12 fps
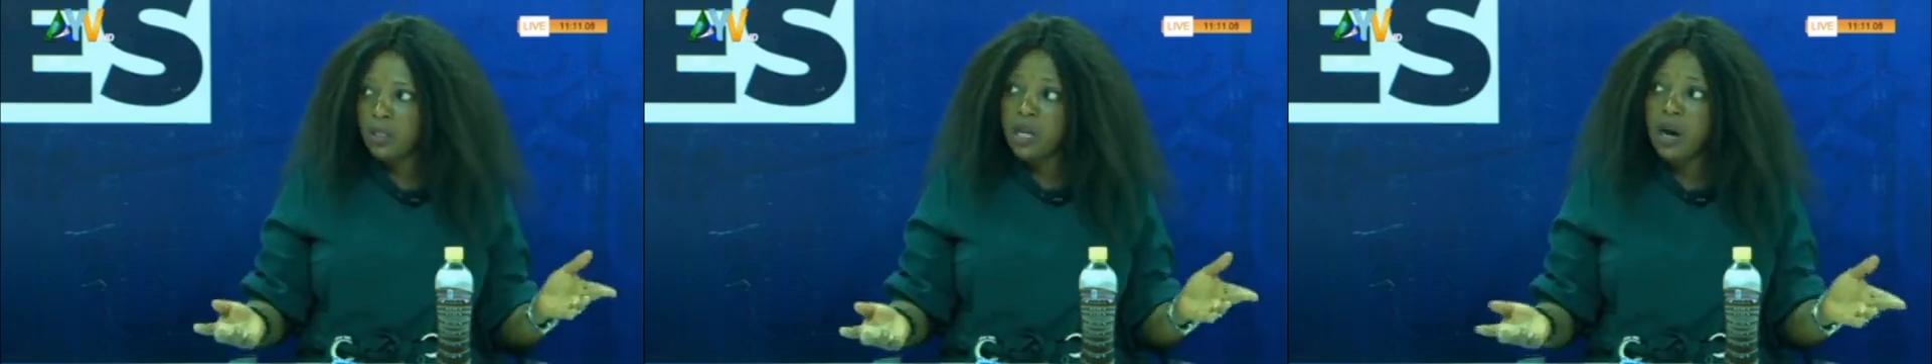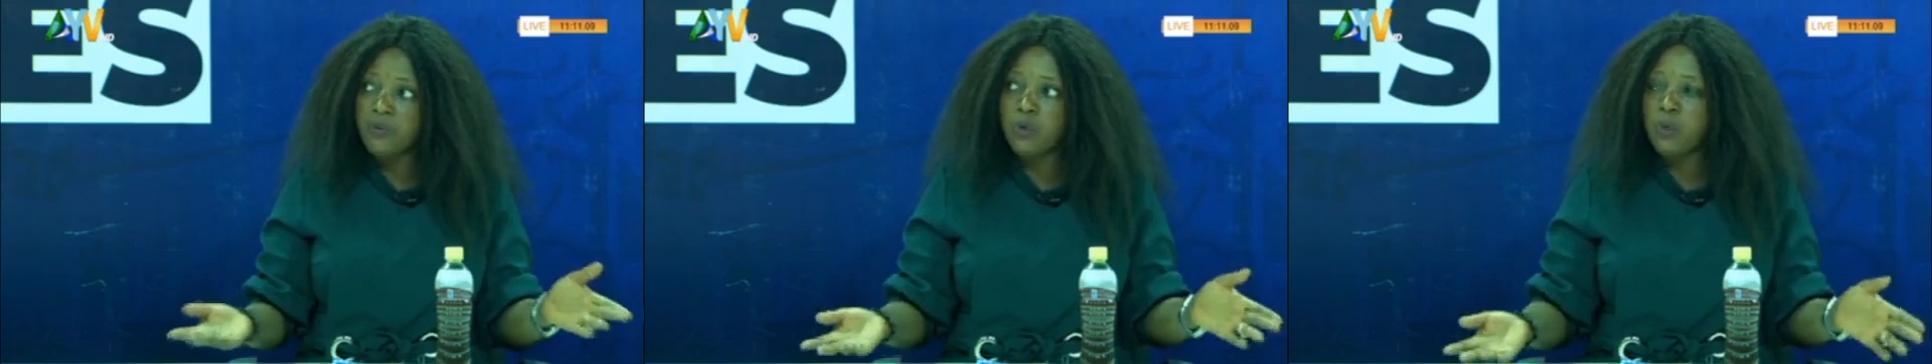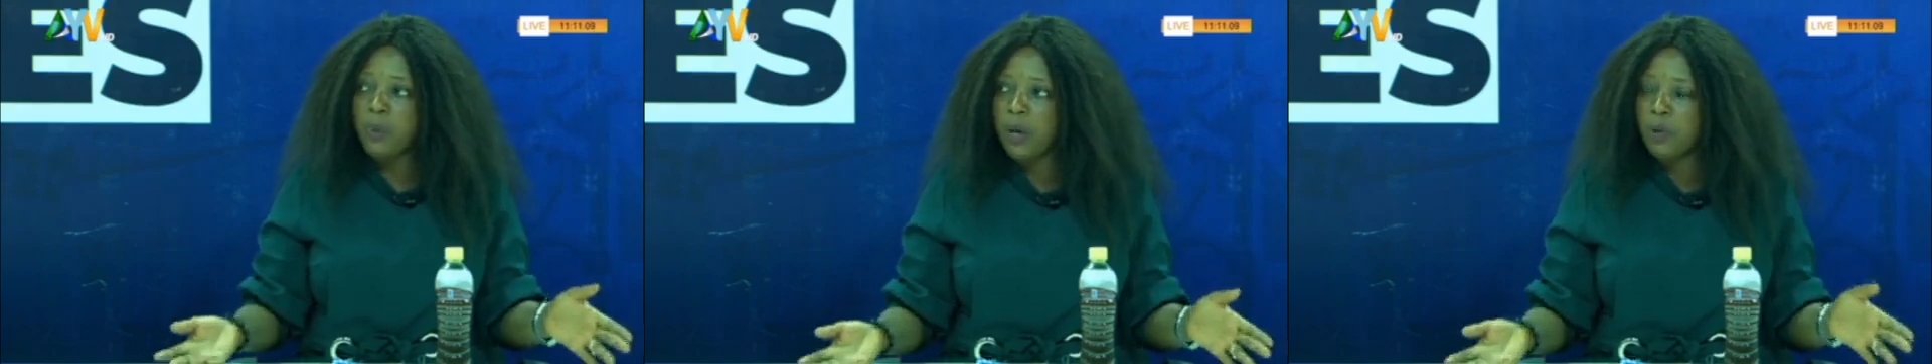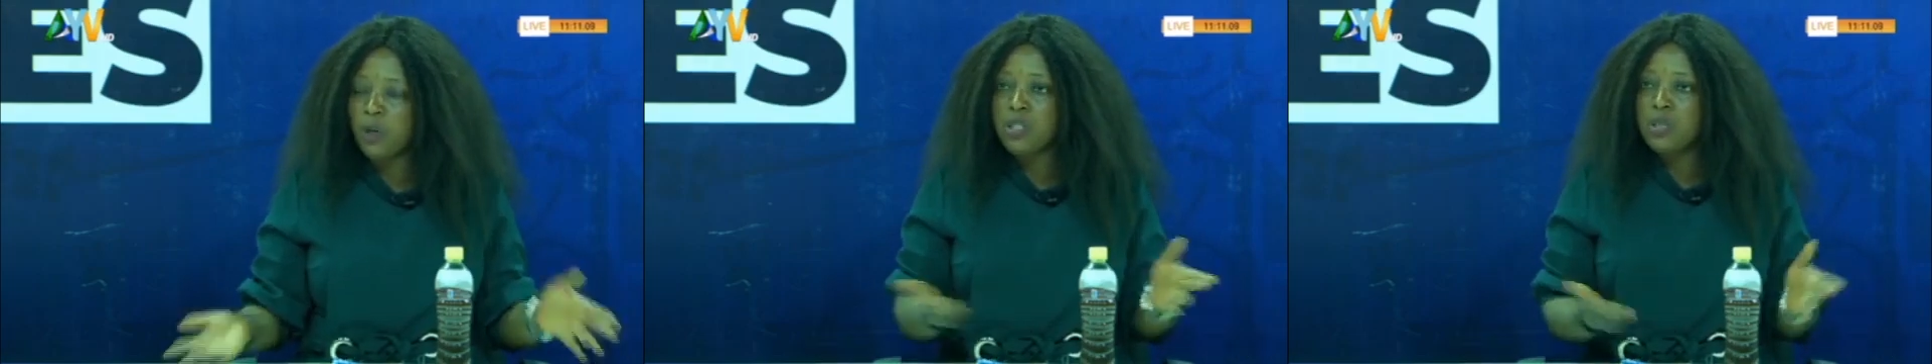They have to
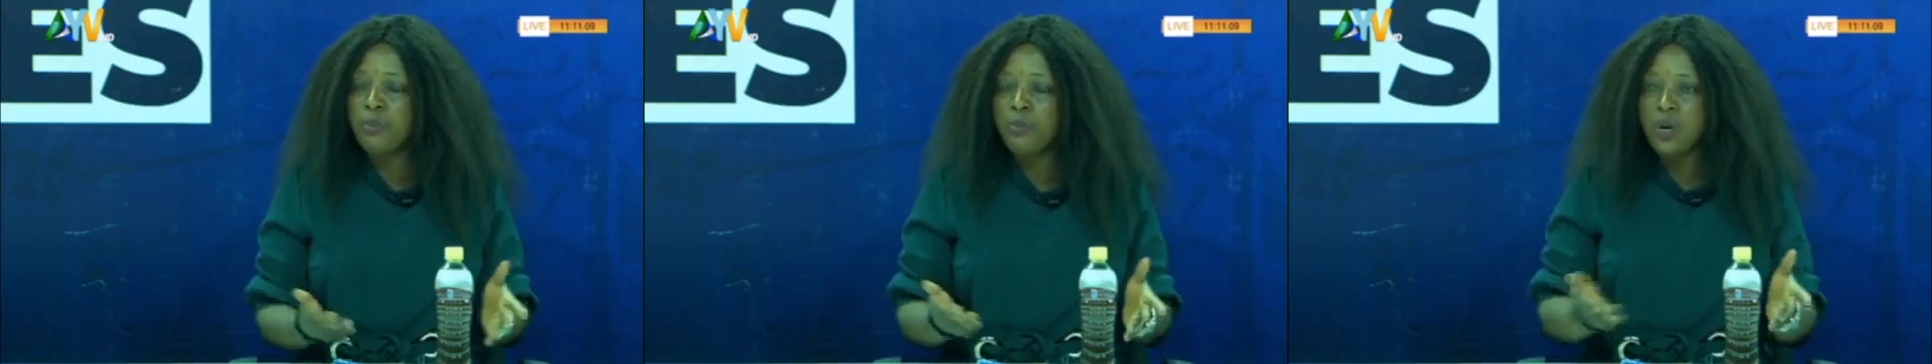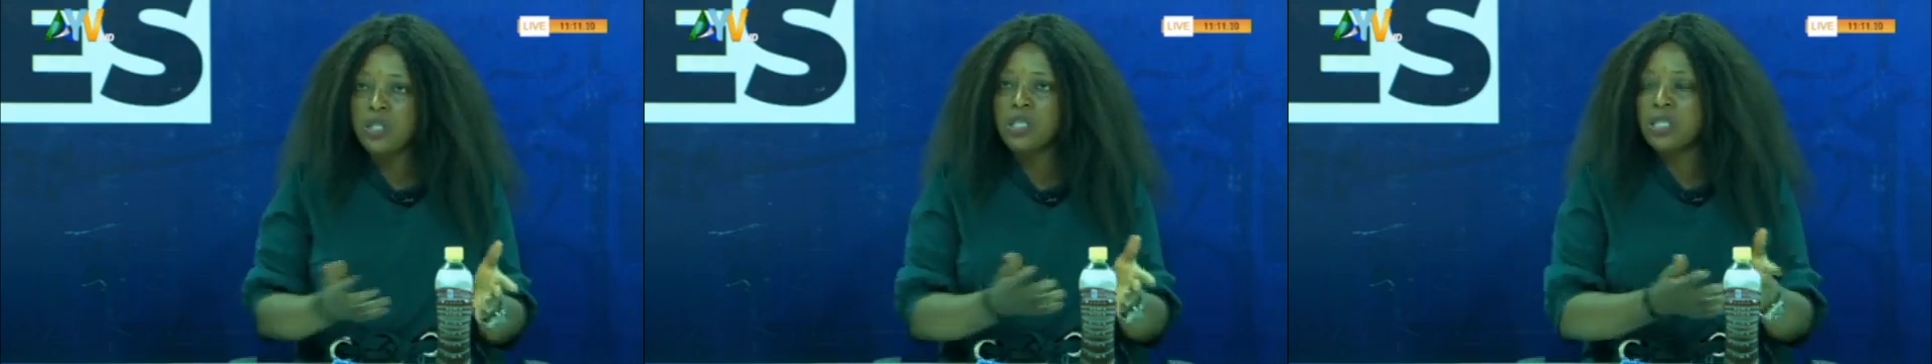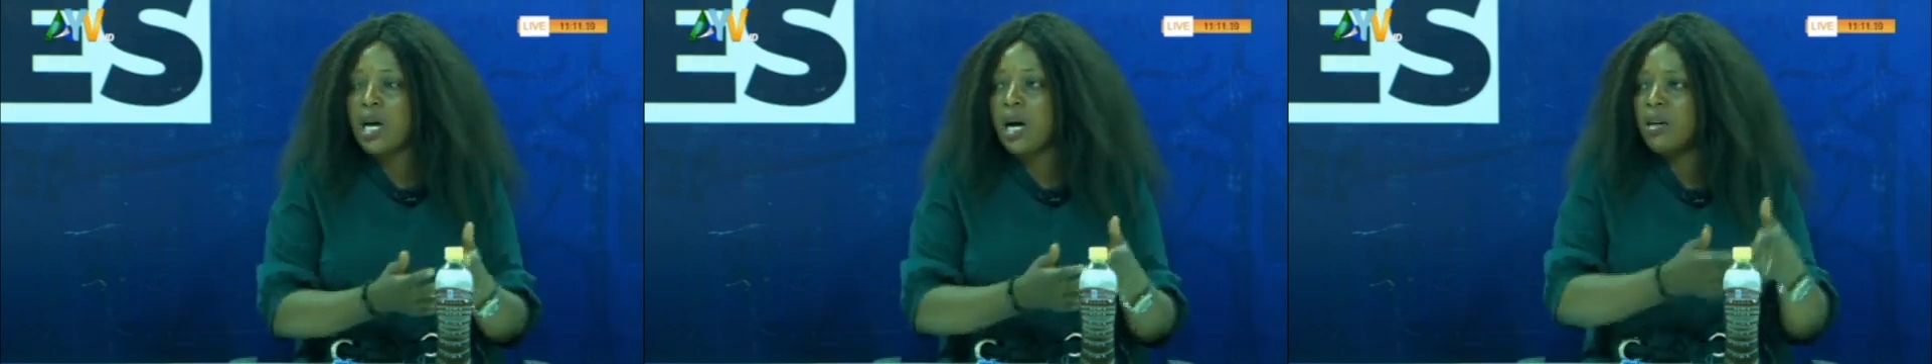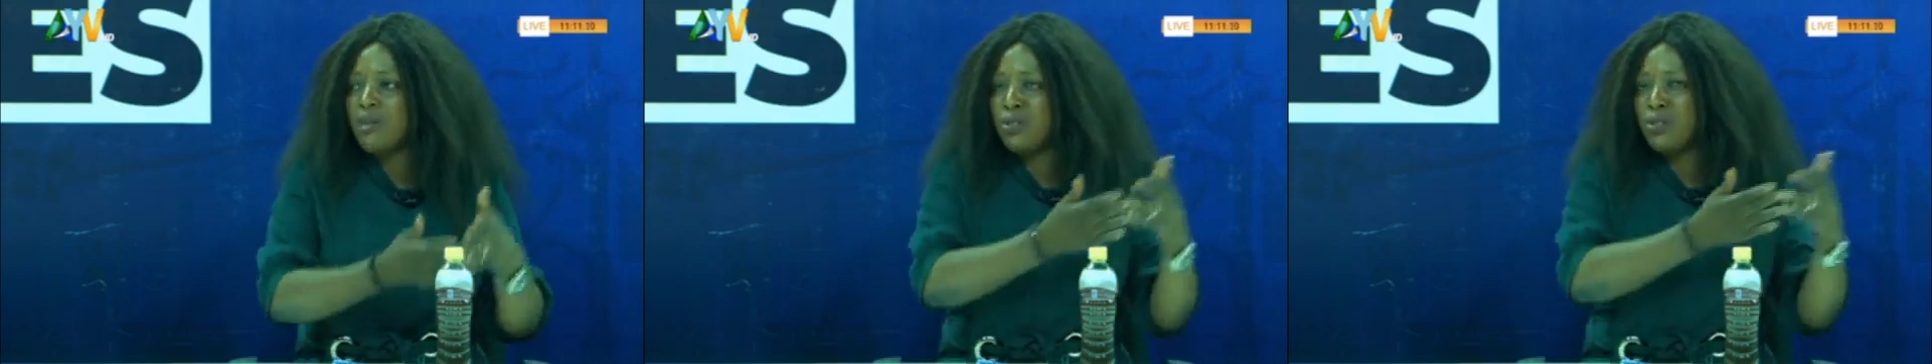pay because the buses are,